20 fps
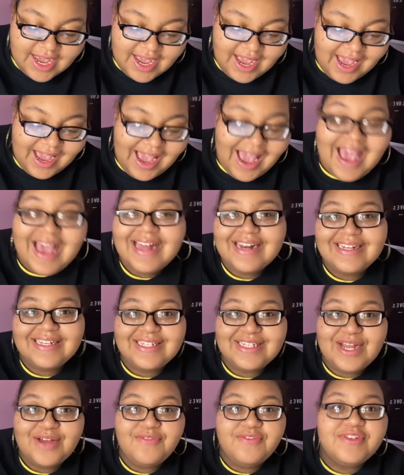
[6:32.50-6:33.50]
add
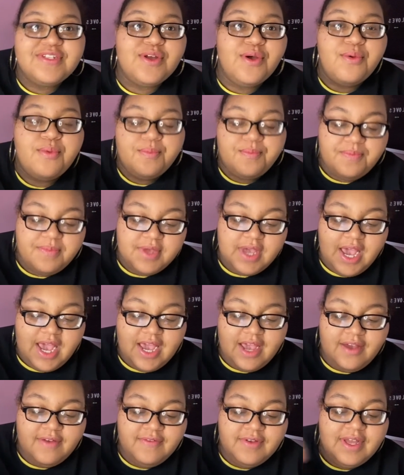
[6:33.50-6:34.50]
stuff. So I
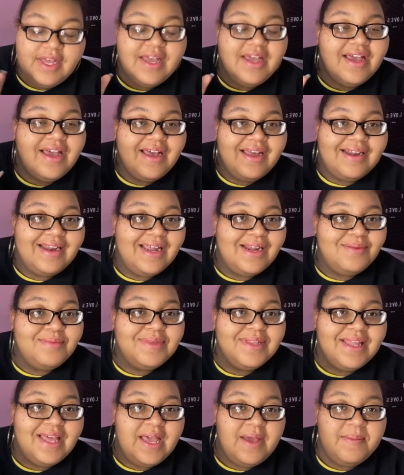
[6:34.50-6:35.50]
have anatomy
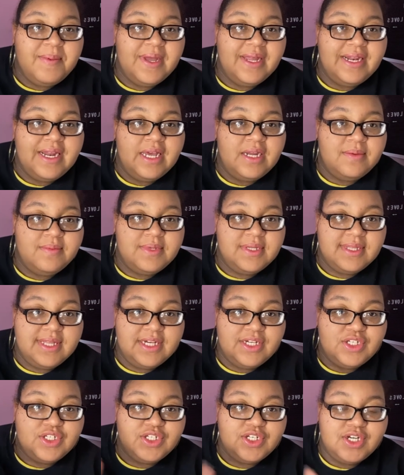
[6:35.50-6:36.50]
lab, anatomy
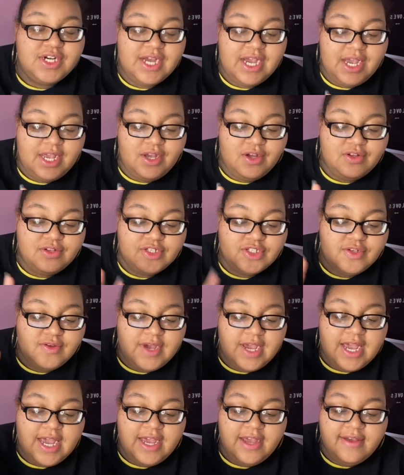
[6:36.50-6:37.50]
lecture. I also
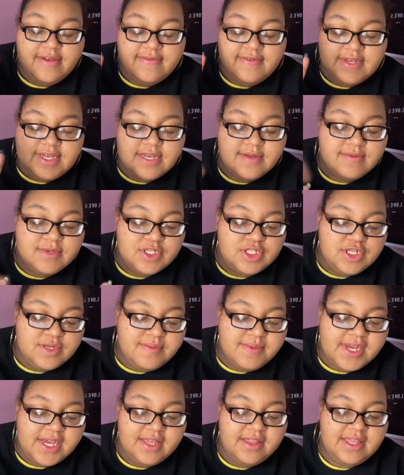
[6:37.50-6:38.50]
have chemistry,
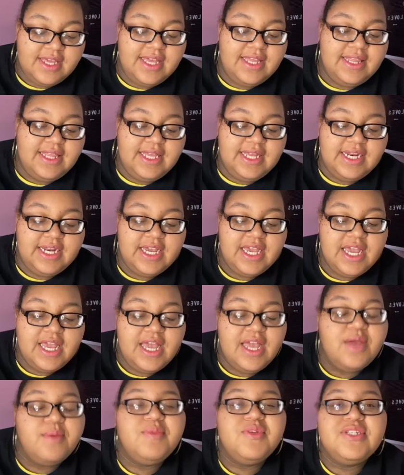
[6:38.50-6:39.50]
math, and then
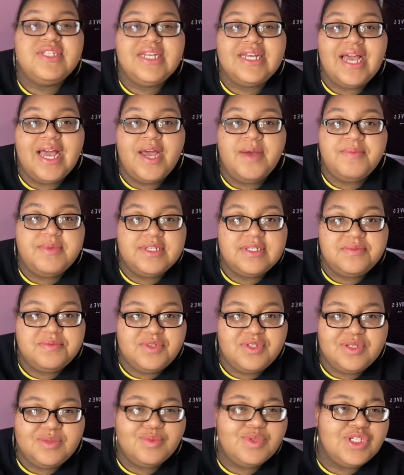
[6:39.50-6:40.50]
music app is
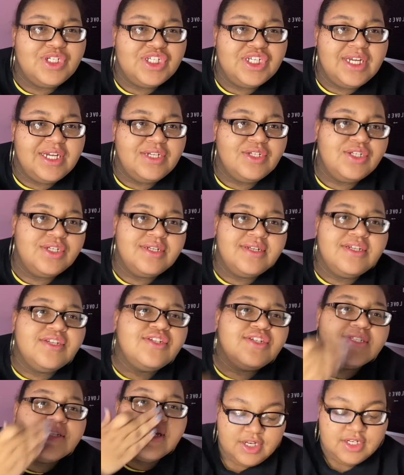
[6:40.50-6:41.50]
music appreciation. It's
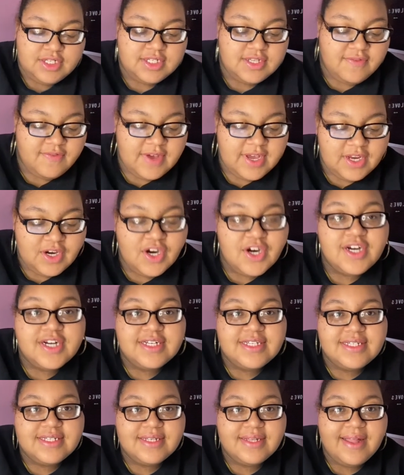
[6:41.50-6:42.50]
just like it's a fine
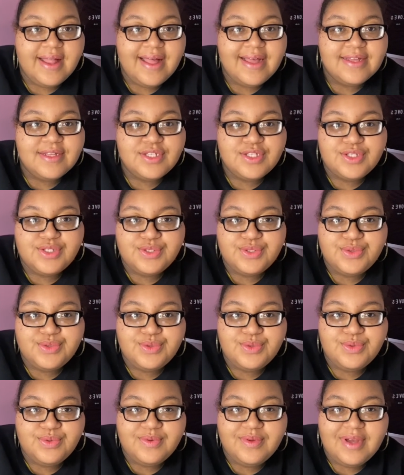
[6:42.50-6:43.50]
arts class
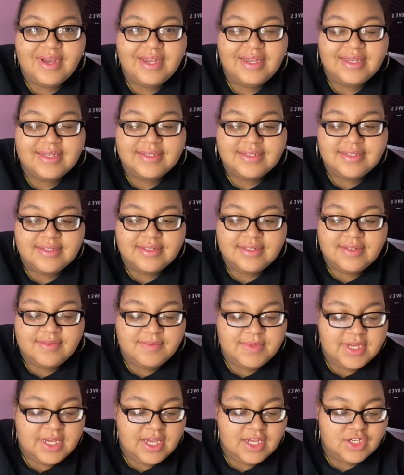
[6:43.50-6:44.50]
to, I guess, give
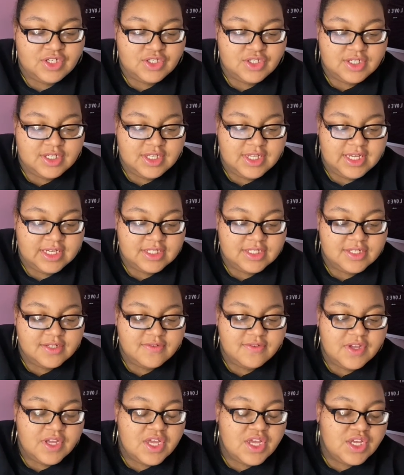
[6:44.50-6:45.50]
me an extra
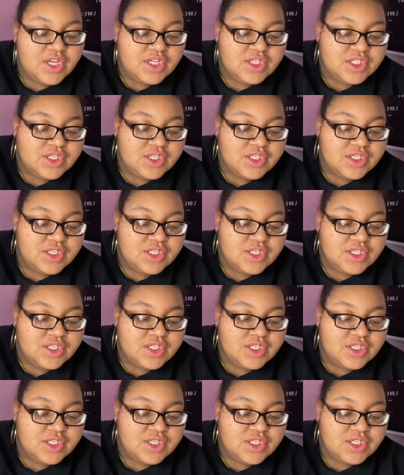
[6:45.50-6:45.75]
elective. So